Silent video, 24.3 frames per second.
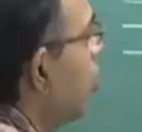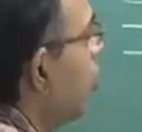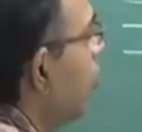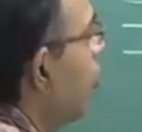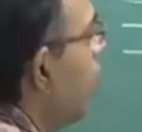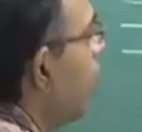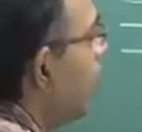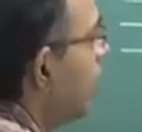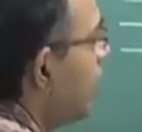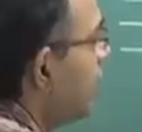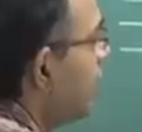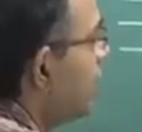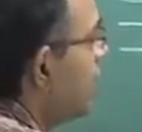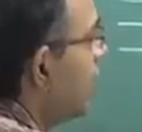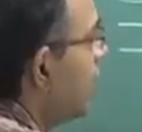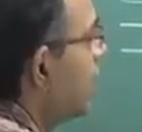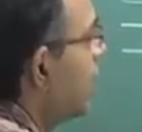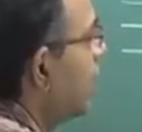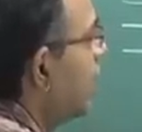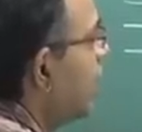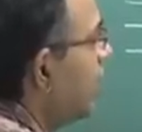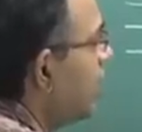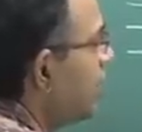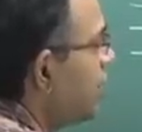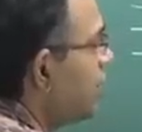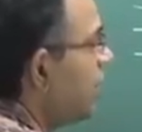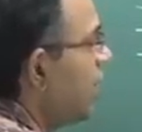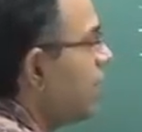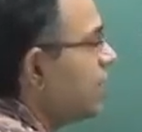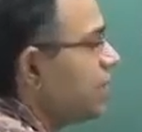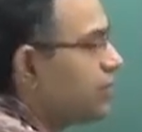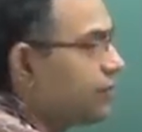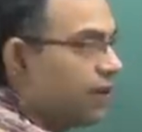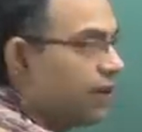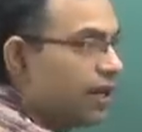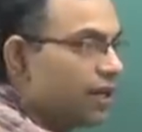what is the heat
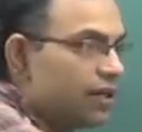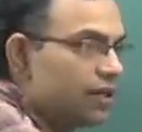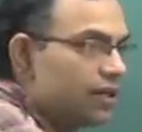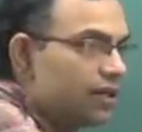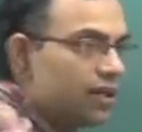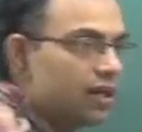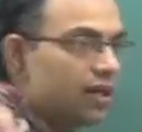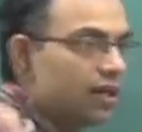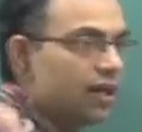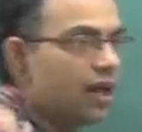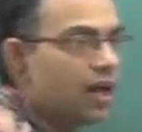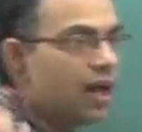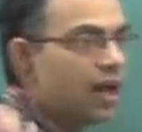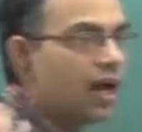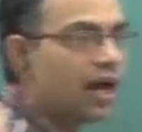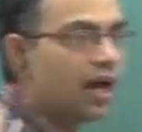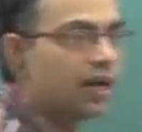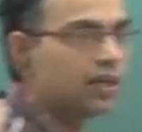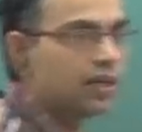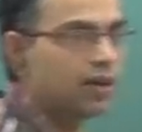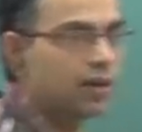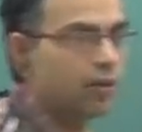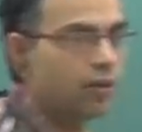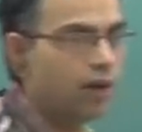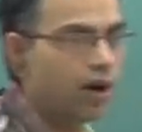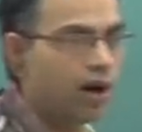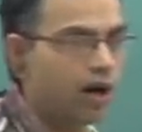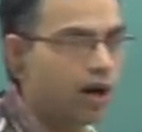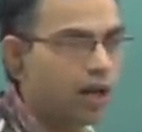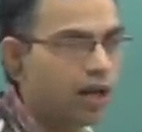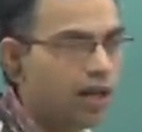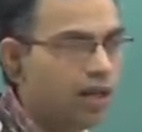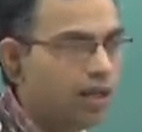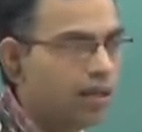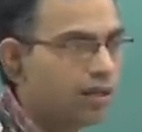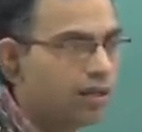transfer at the
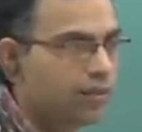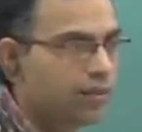wall,